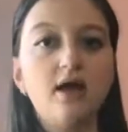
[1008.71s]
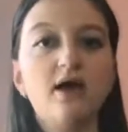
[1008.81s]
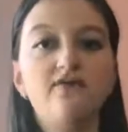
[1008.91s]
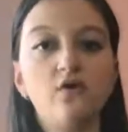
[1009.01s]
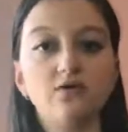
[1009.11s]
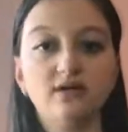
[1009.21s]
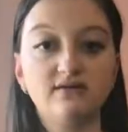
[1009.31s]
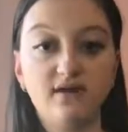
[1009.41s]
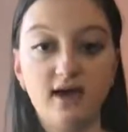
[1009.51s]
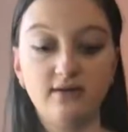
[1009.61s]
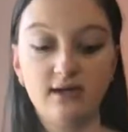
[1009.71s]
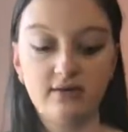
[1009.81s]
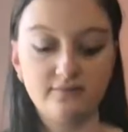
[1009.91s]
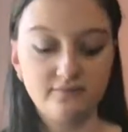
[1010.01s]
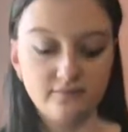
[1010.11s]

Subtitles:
of holding a violin.